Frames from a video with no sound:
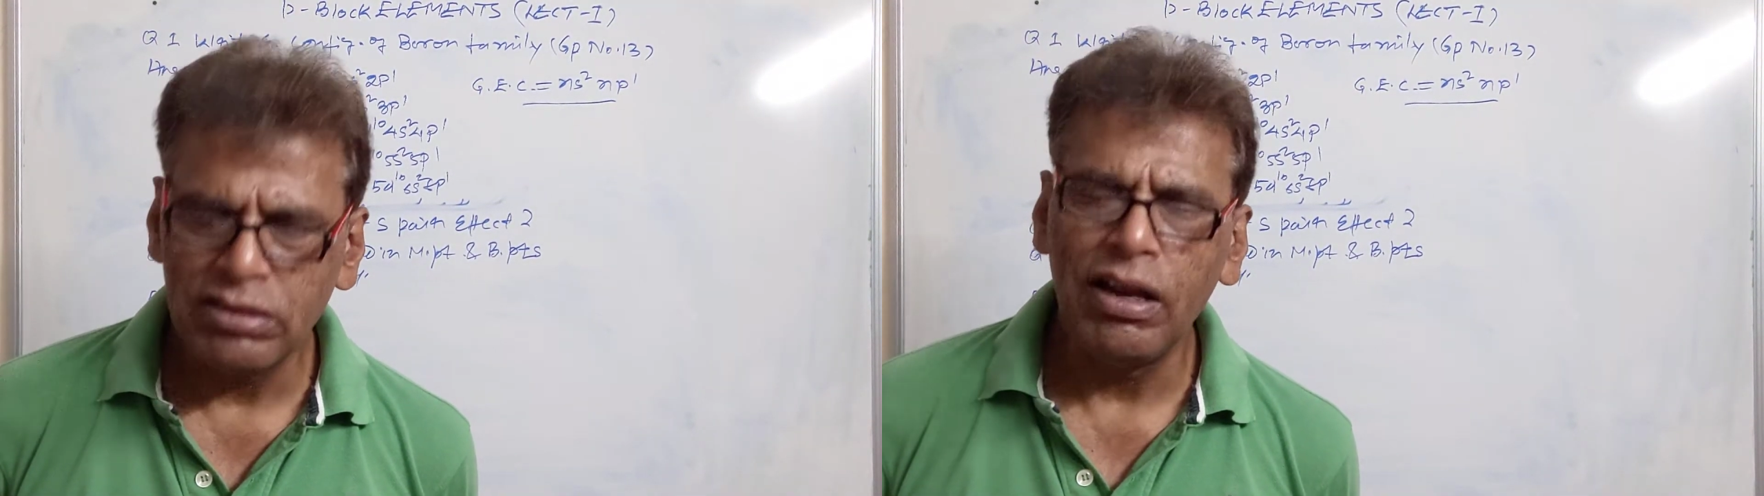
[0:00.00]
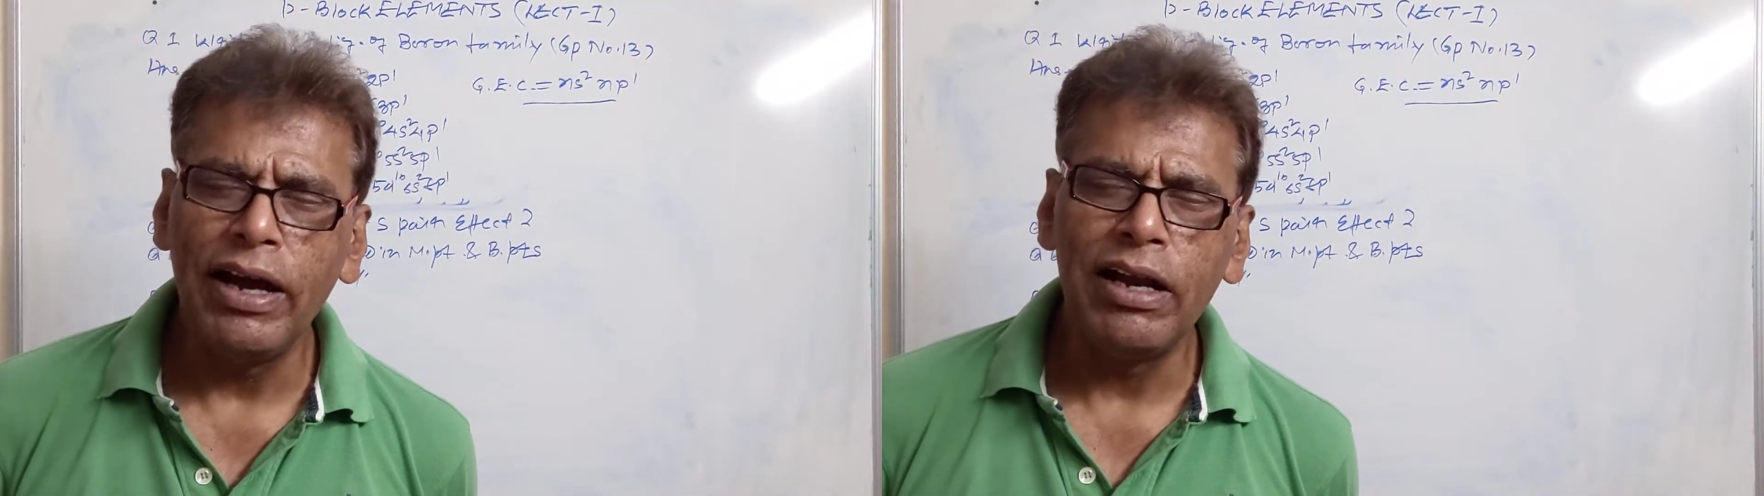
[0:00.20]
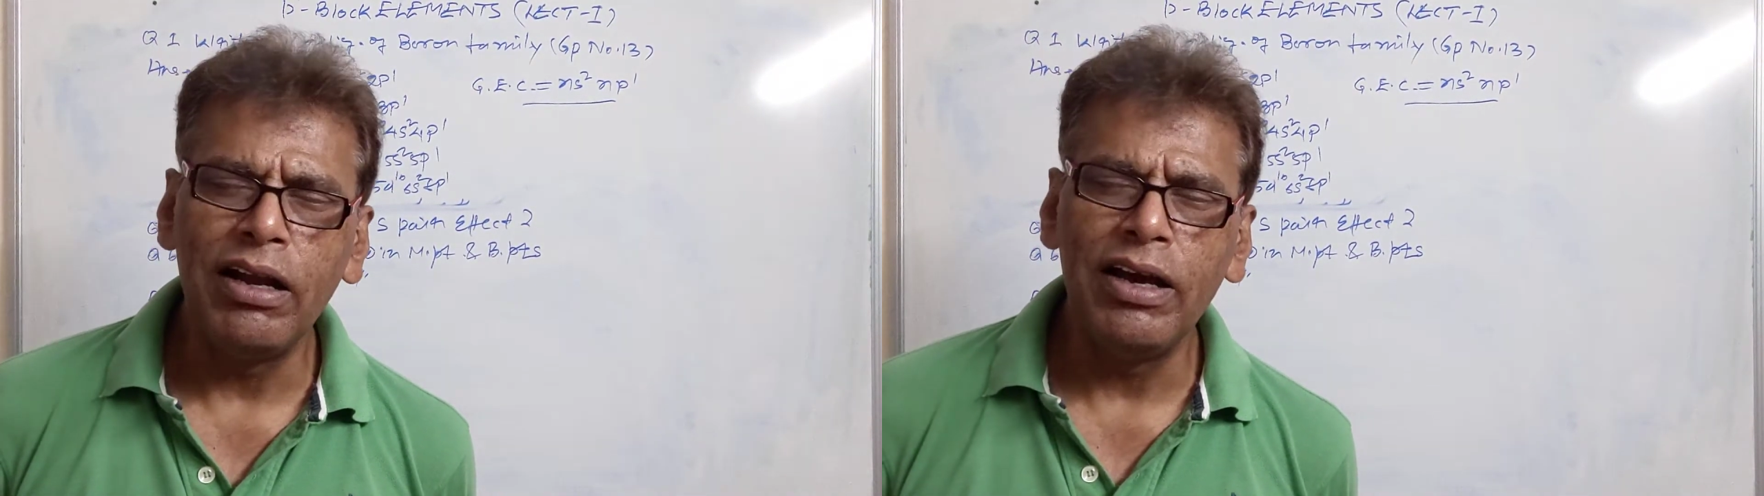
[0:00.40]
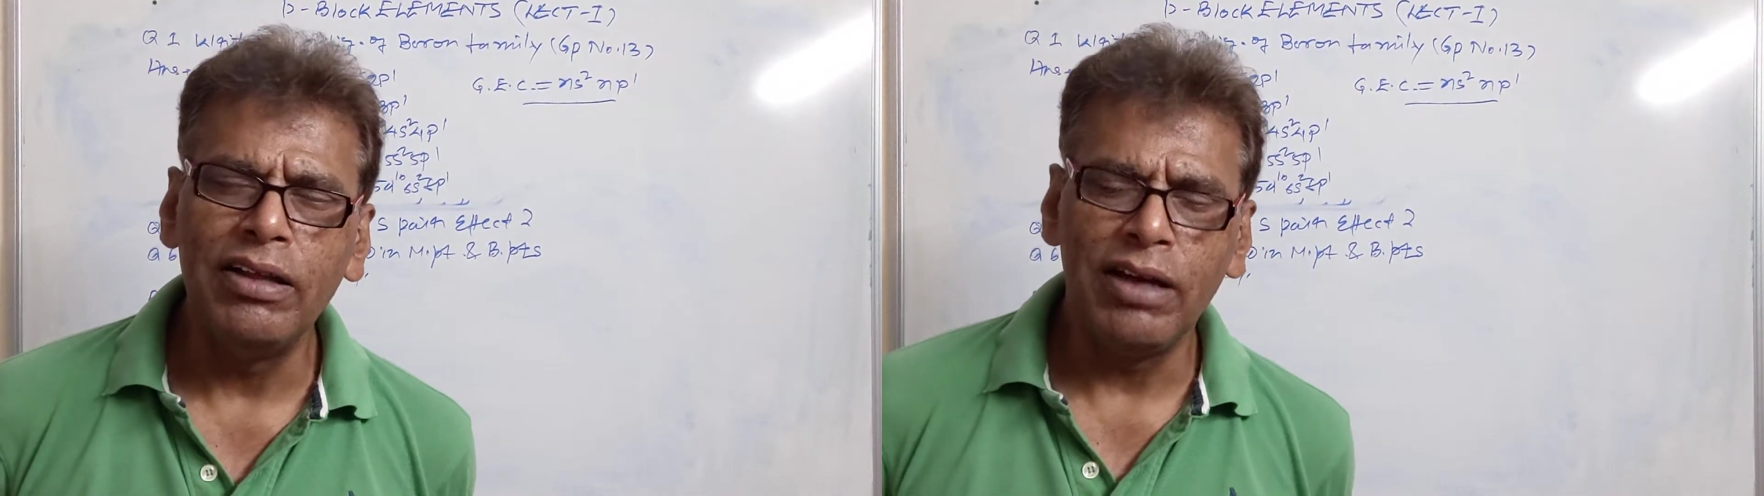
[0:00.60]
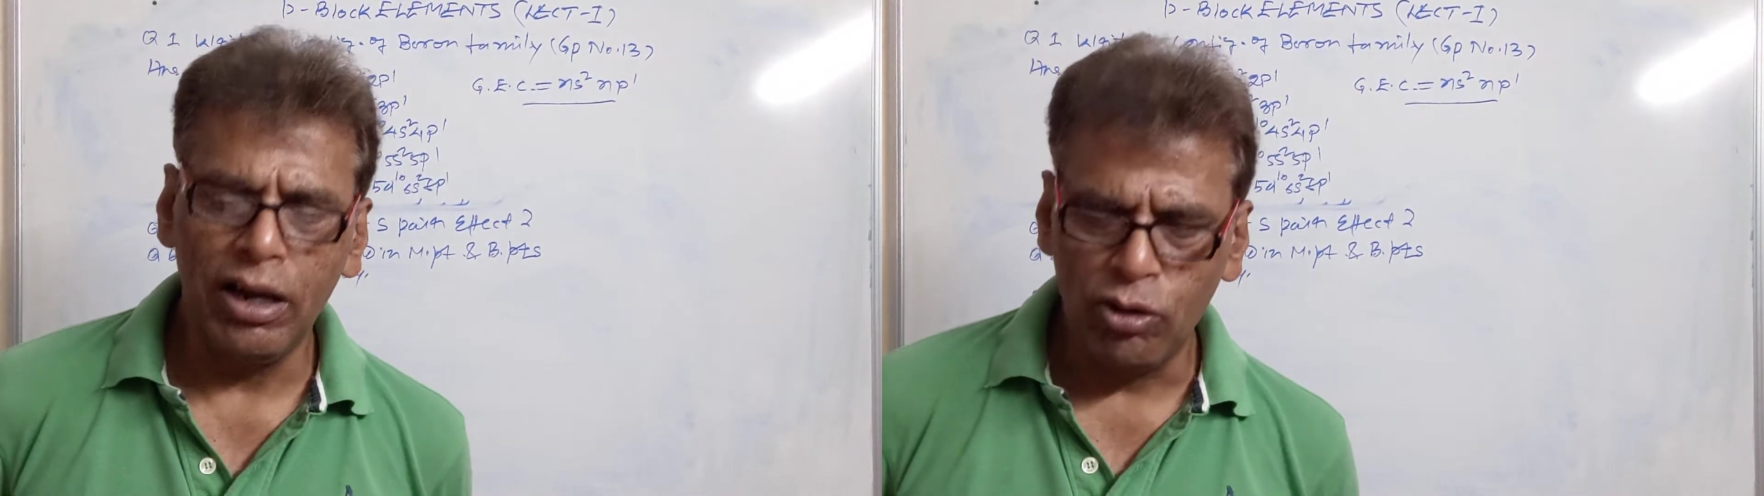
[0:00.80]
slightly
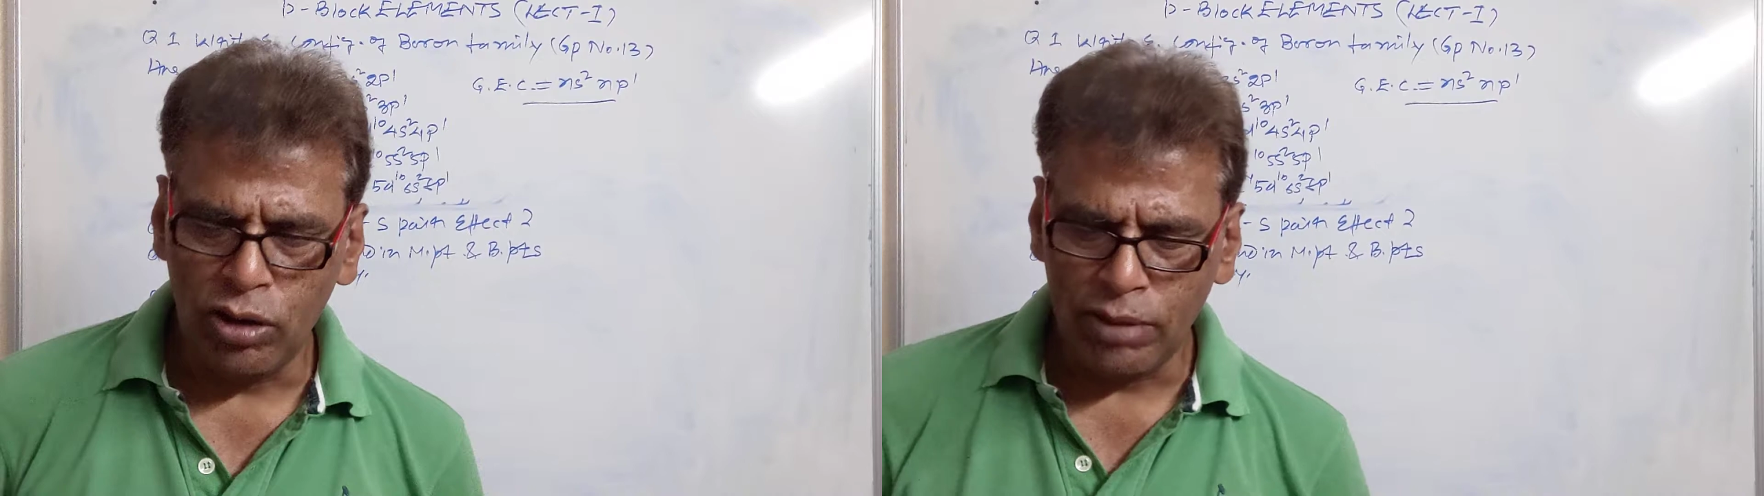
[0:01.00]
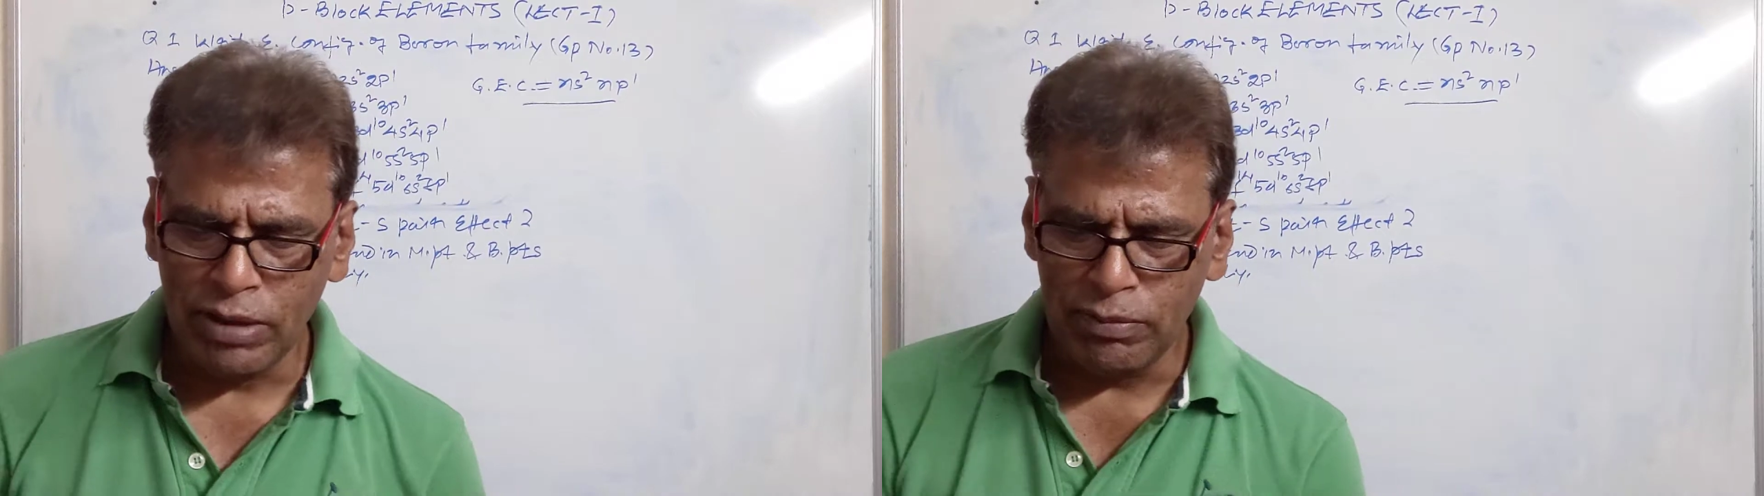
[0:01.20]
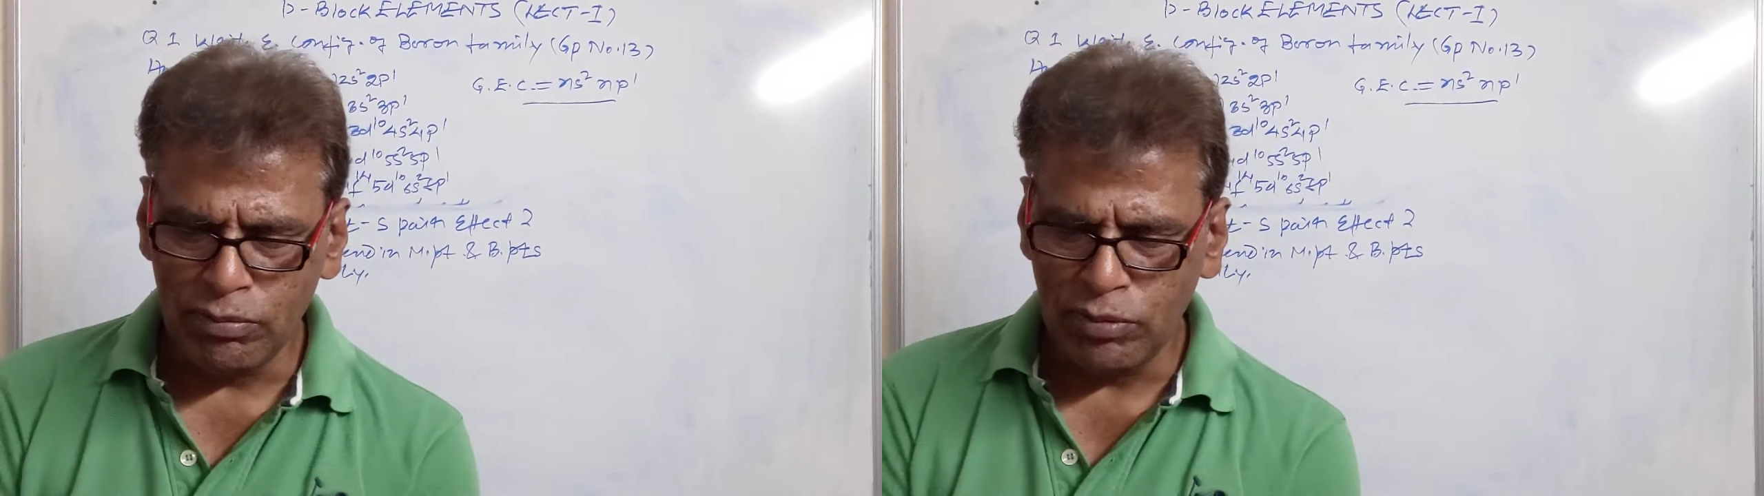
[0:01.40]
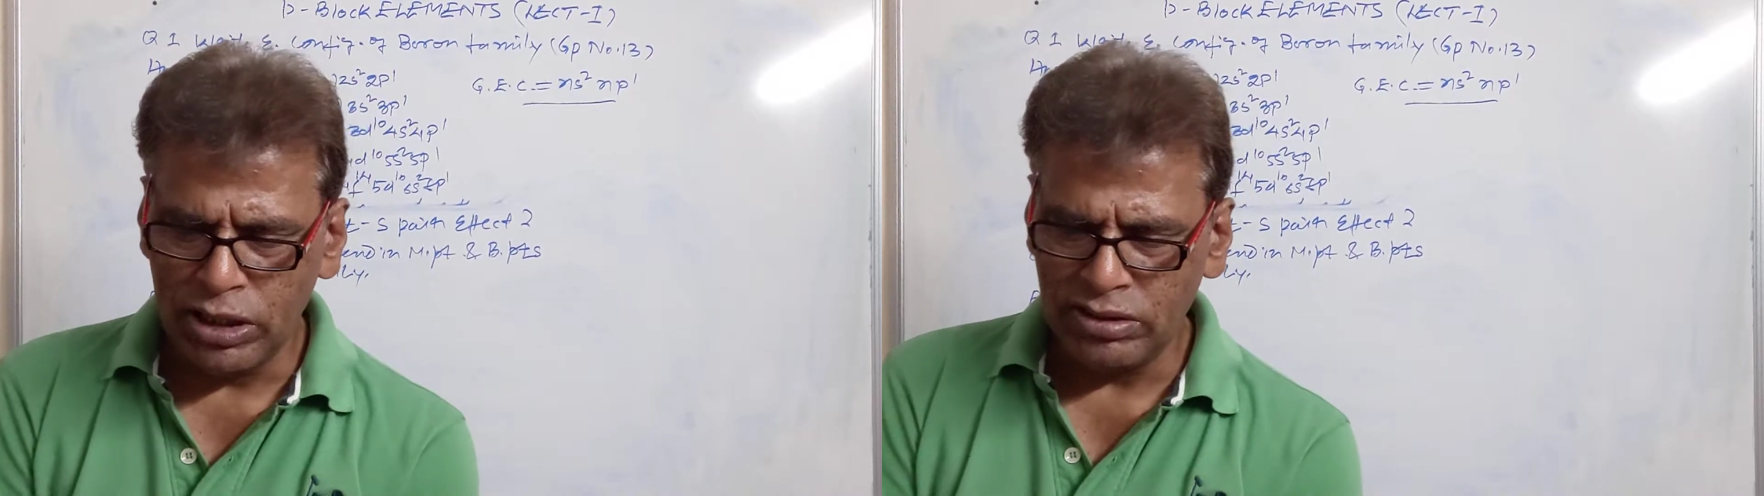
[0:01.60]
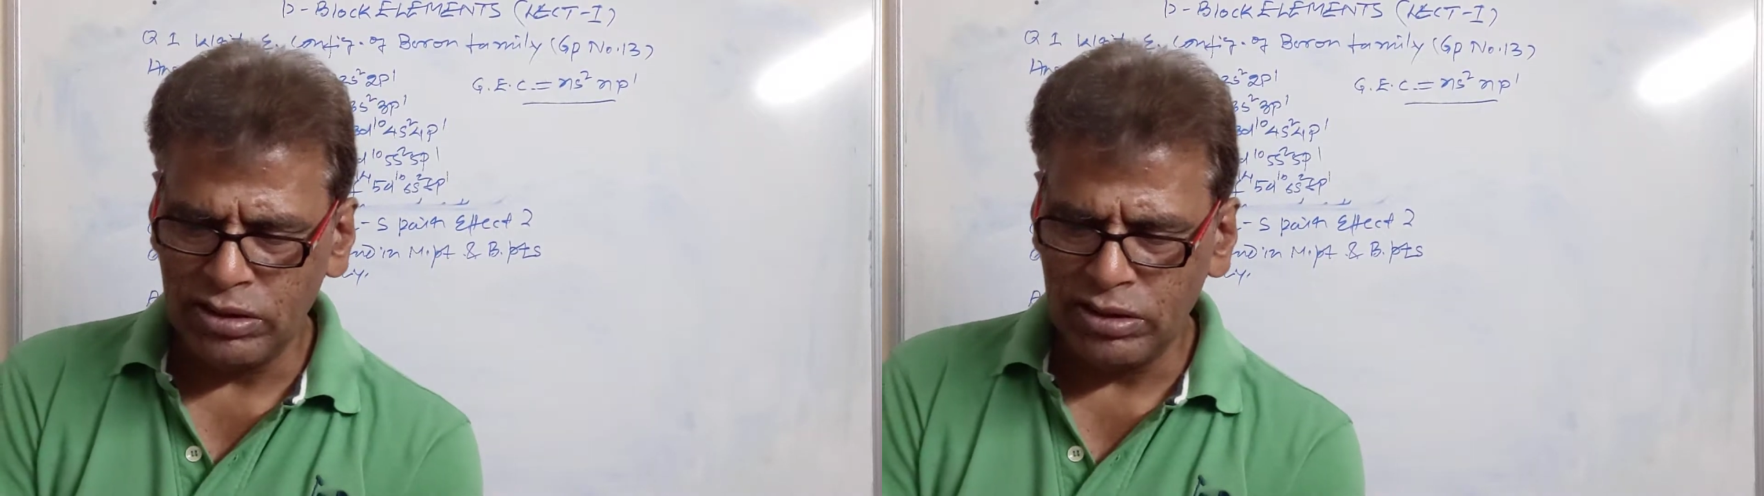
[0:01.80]
in the lower members.